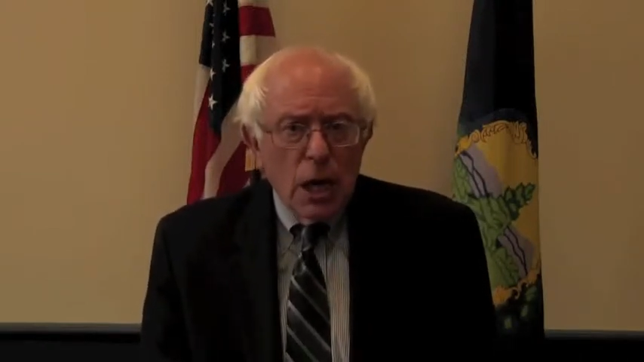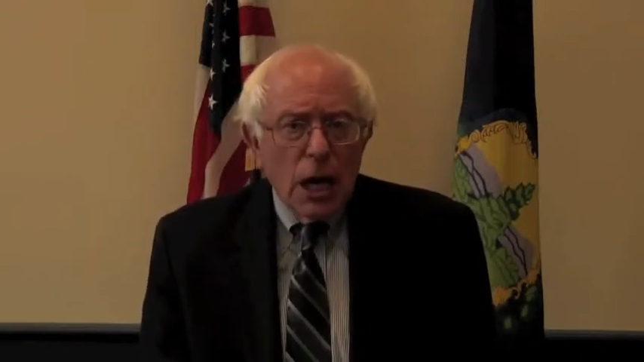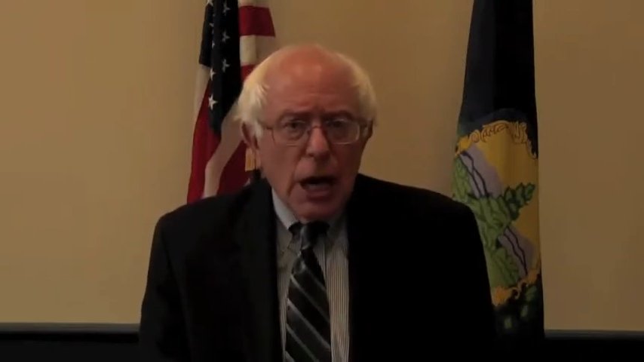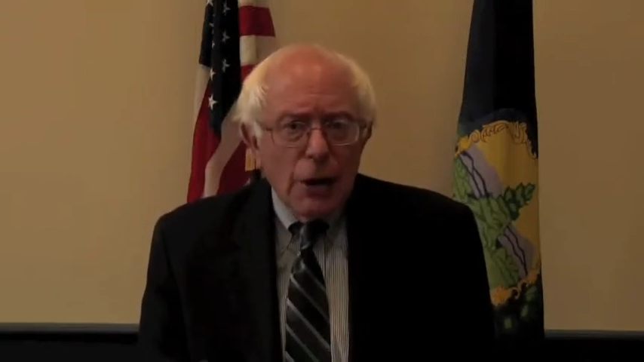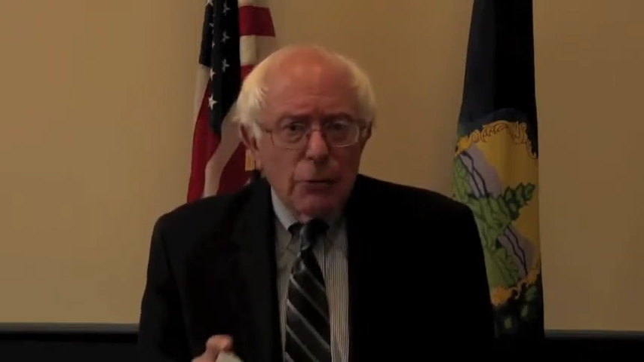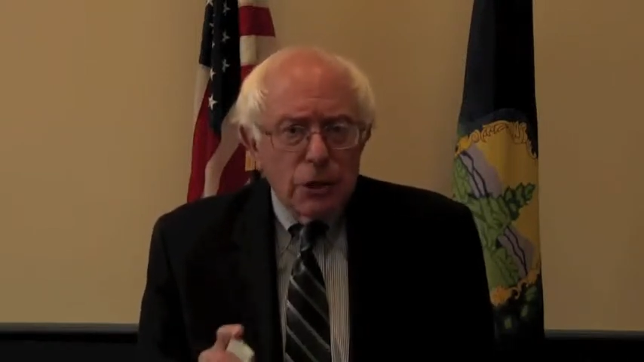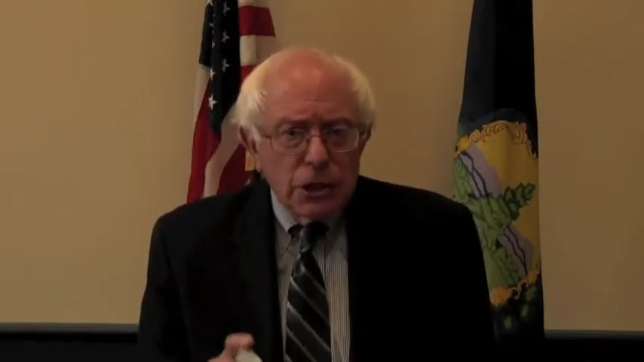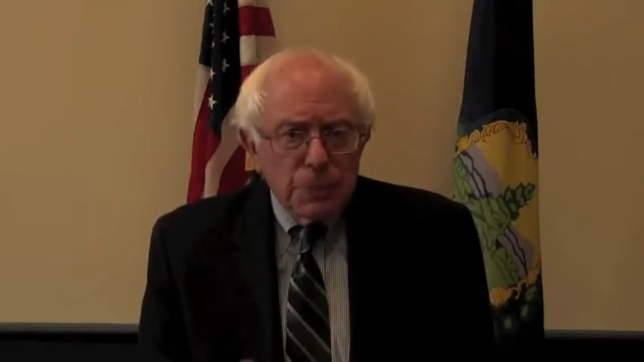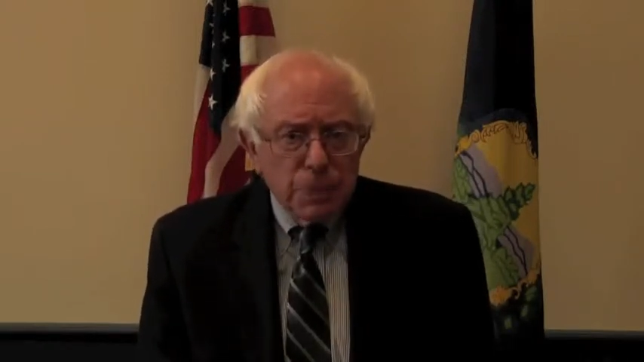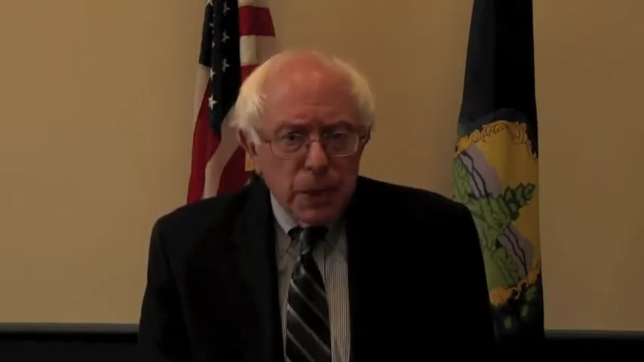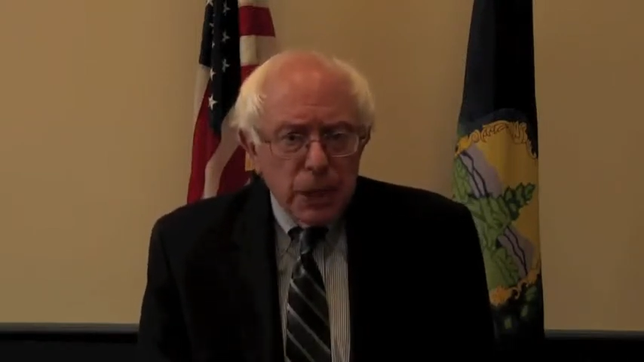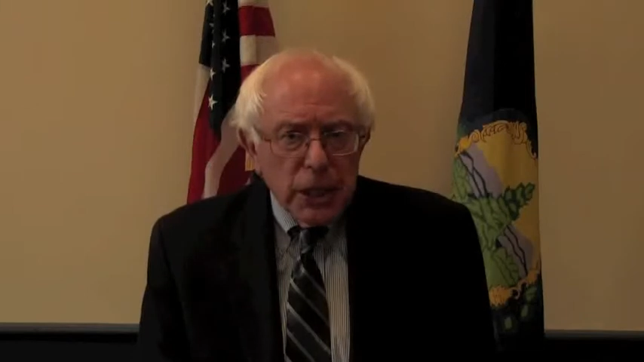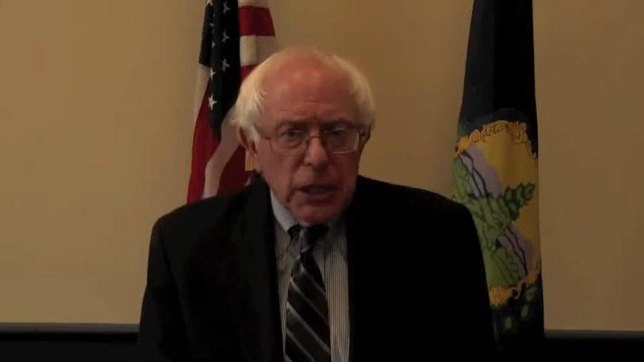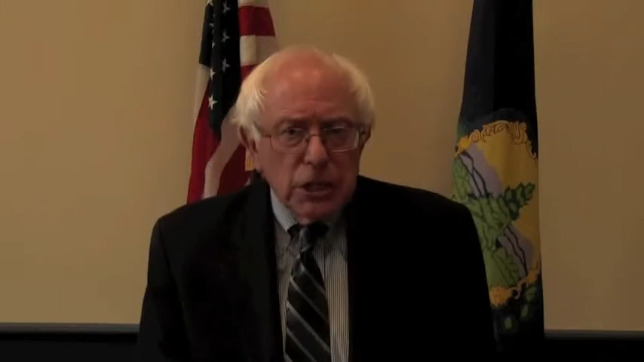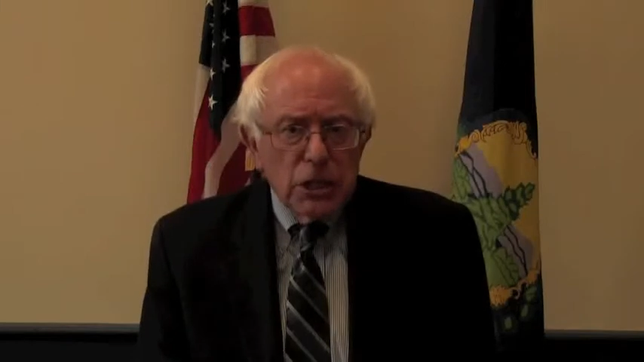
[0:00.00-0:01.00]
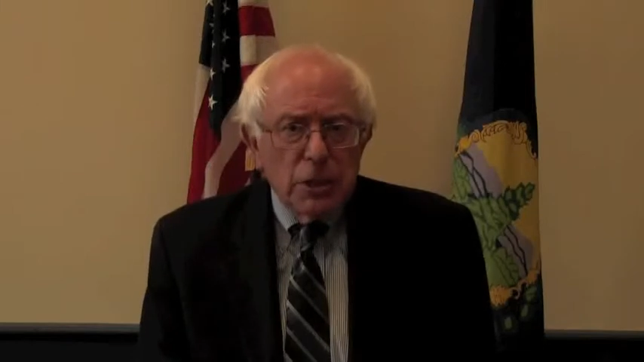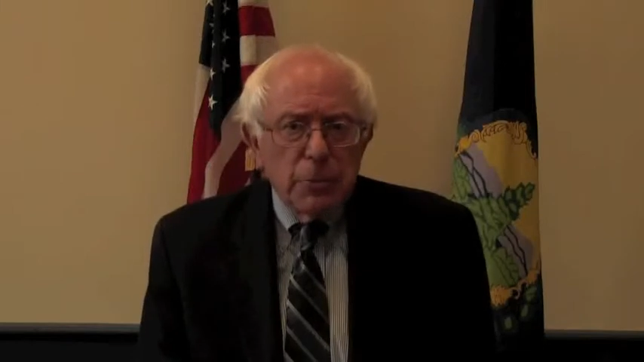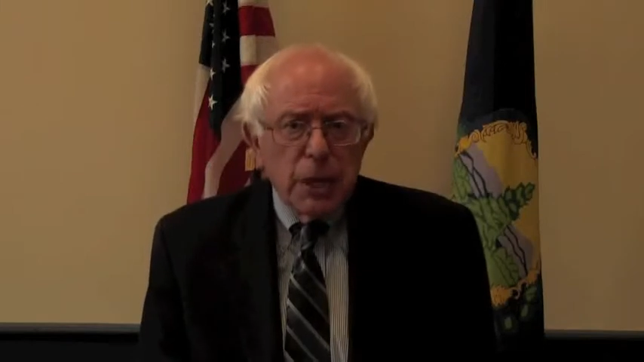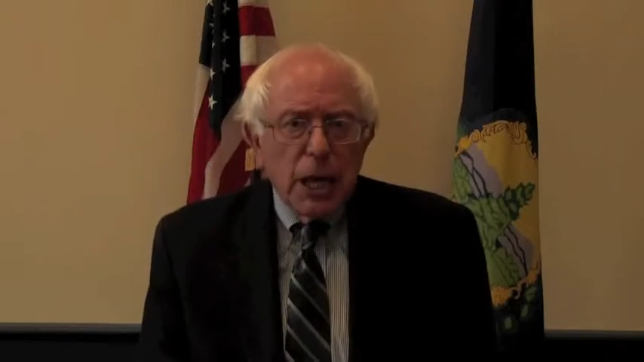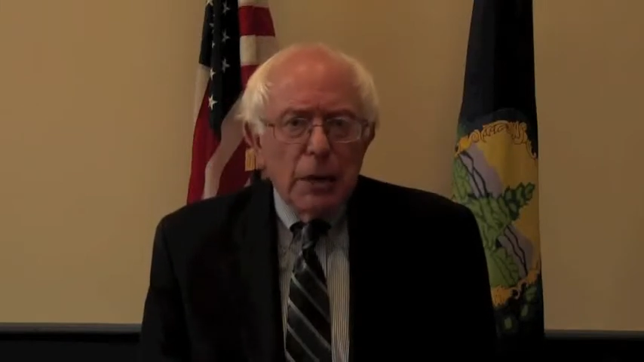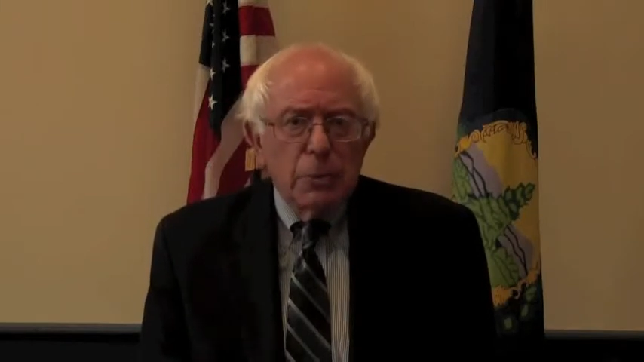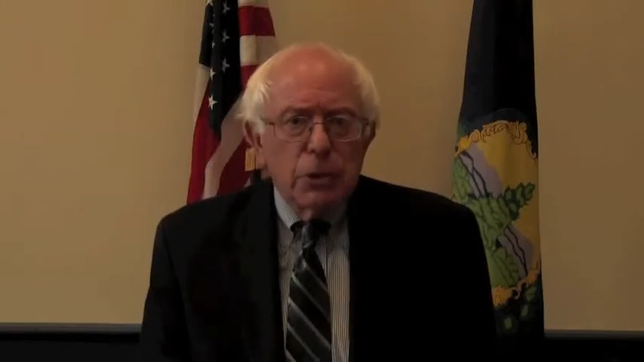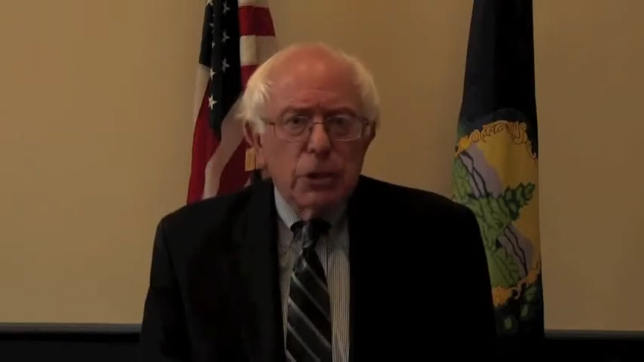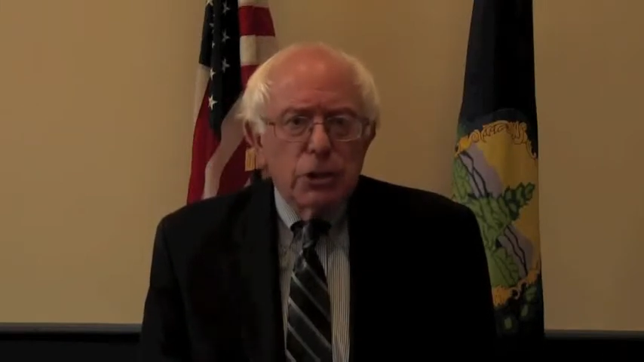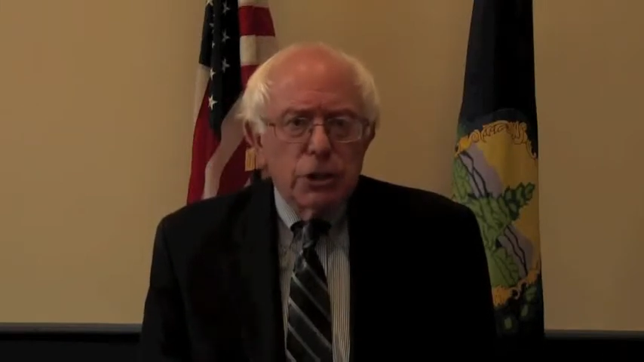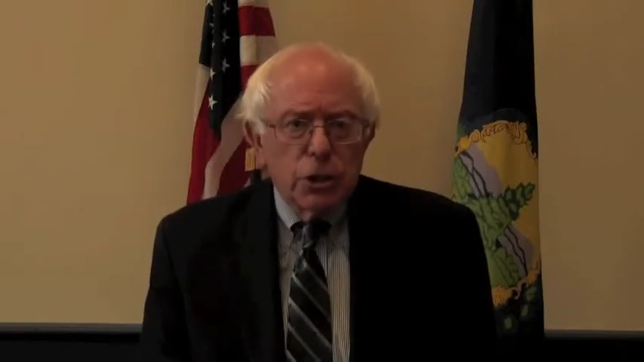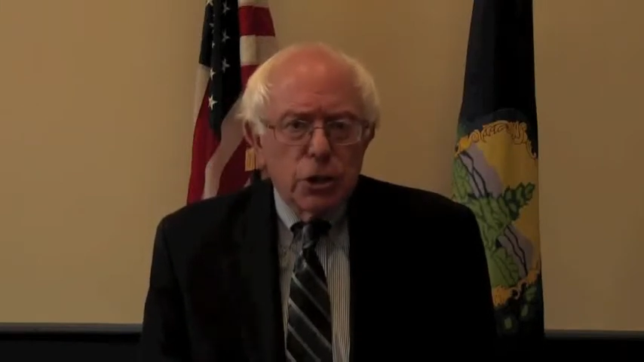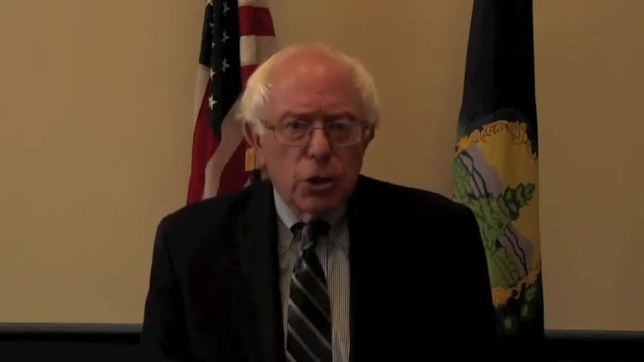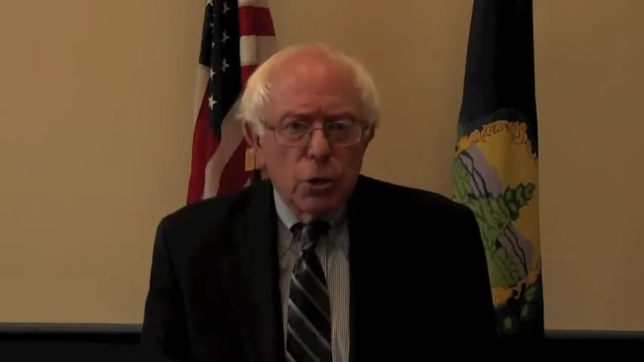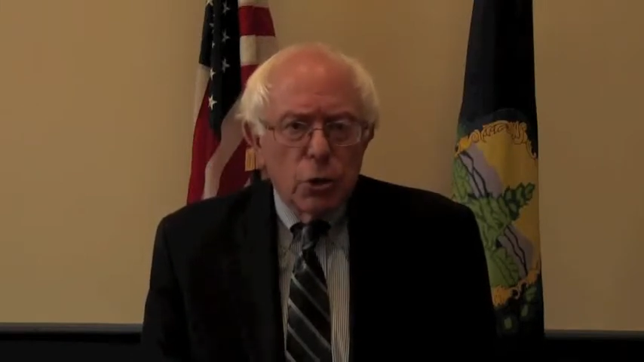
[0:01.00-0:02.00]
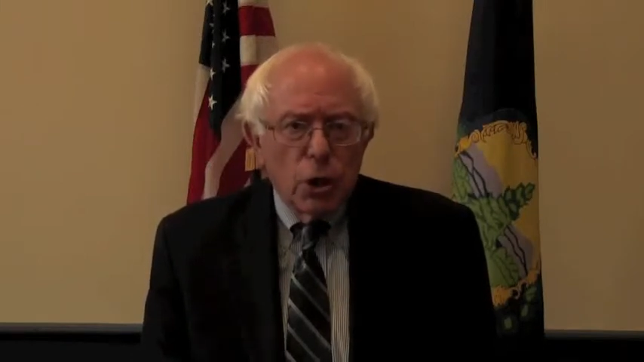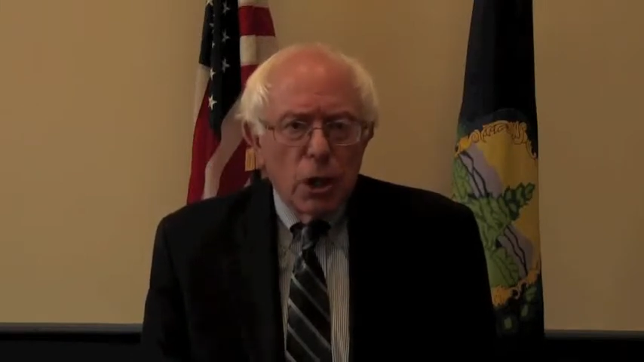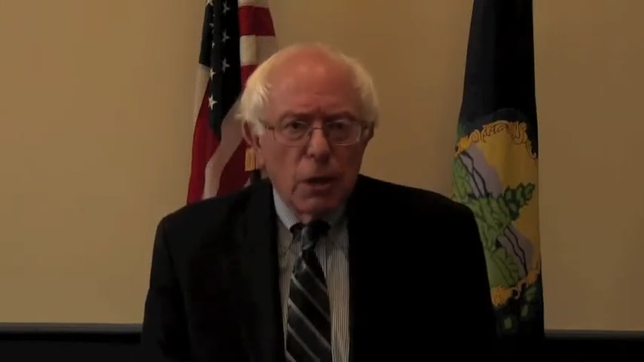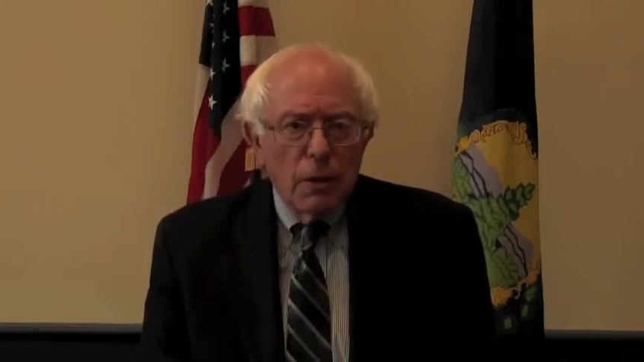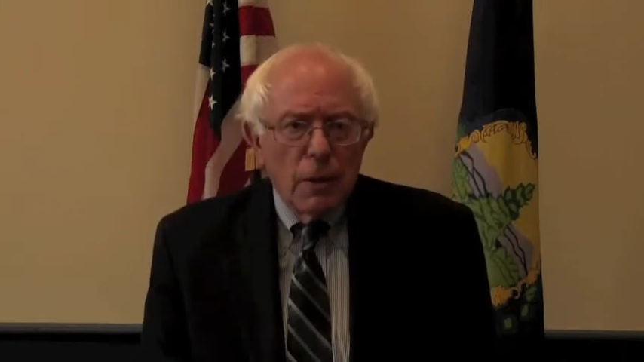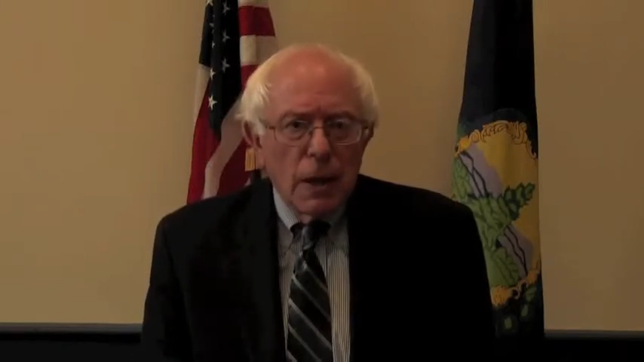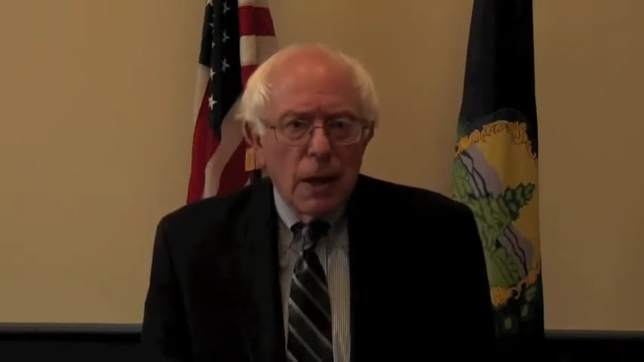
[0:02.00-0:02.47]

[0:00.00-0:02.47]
I was pleased to be able to secure